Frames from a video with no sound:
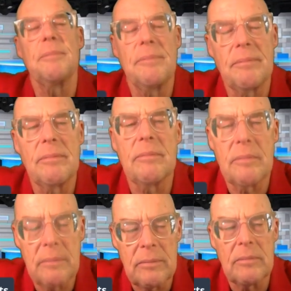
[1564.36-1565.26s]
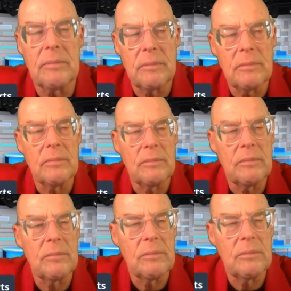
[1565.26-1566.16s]

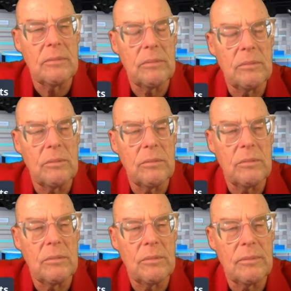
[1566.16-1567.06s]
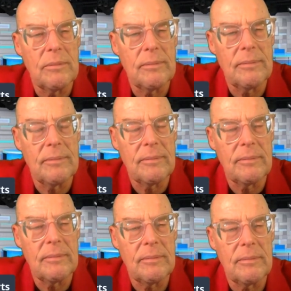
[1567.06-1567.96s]

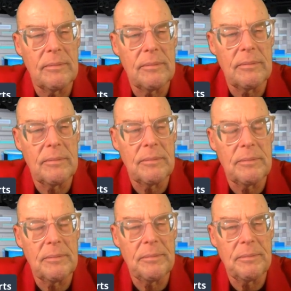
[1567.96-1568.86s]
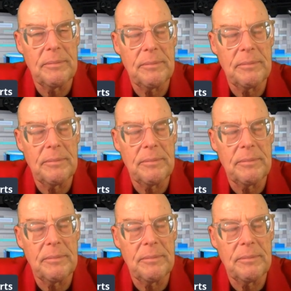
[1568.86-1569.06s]
The person shown says nothing.